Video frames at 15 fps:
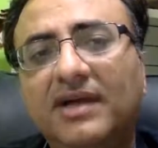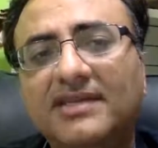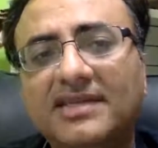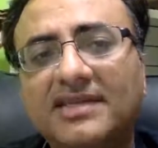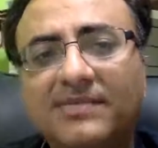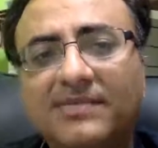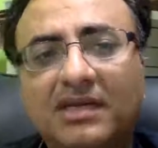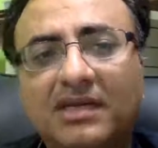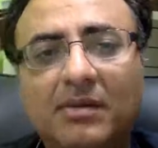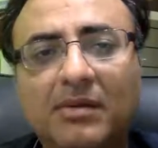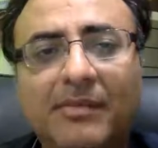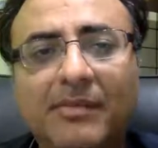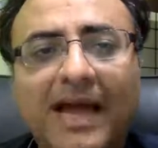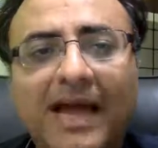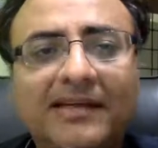has become a
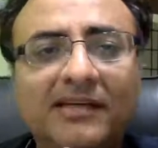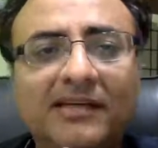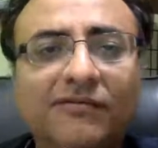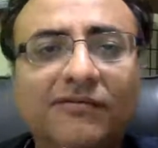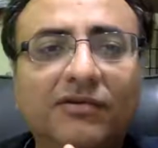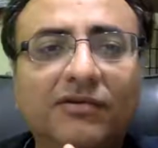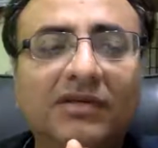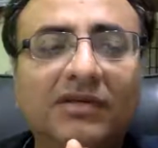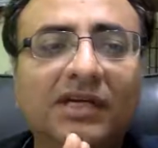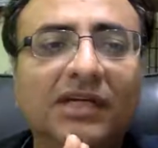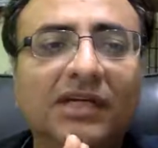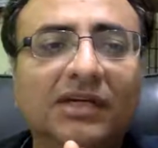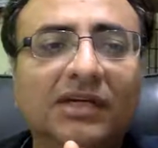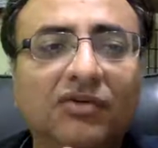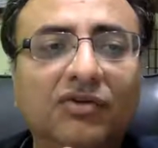magnet for
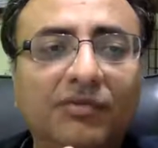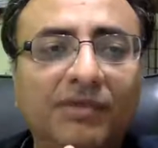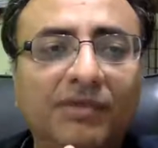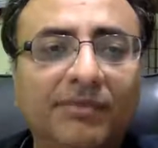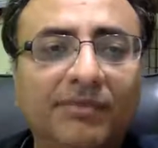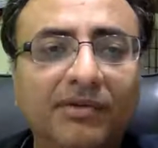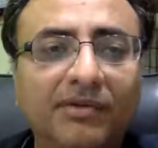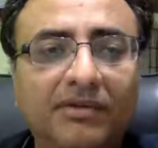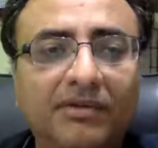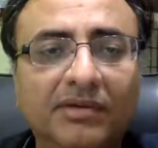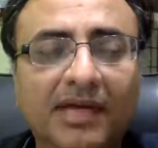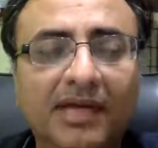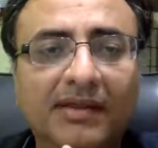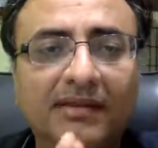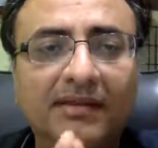good people,
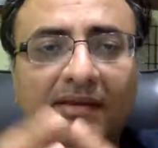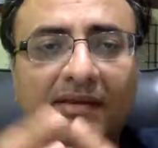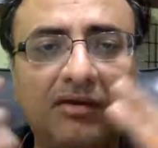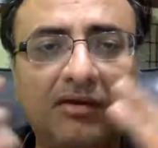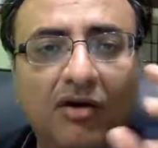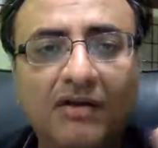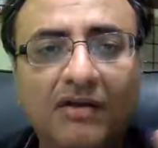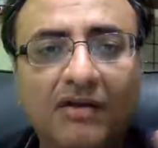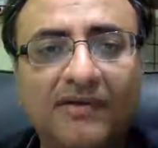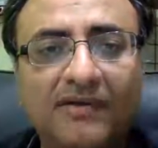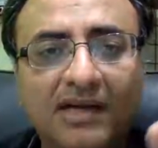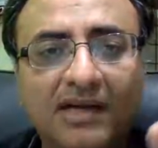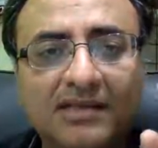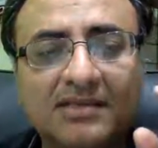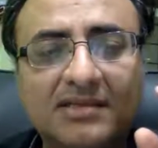and all of
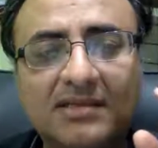us